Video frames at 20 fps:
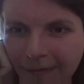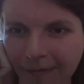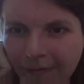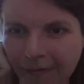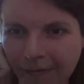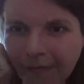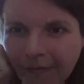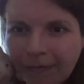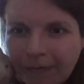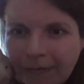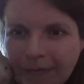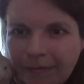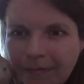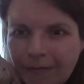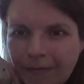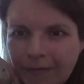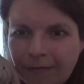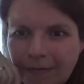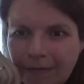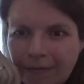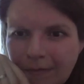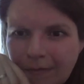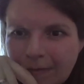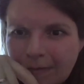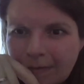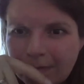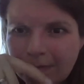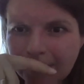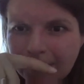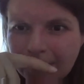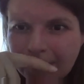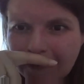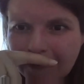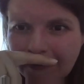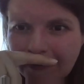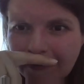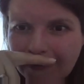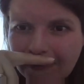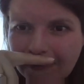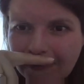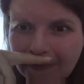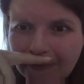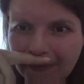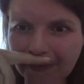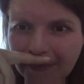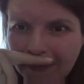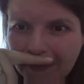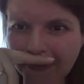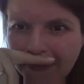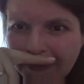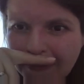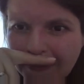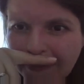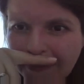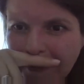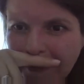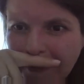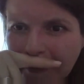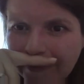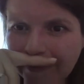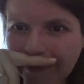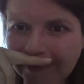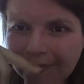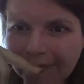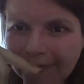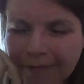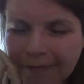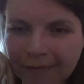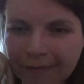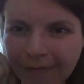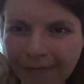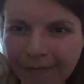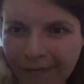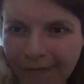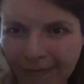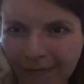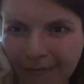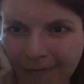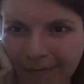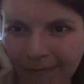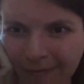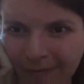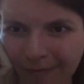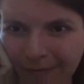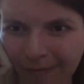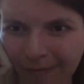most of the governments are not really paying, you know,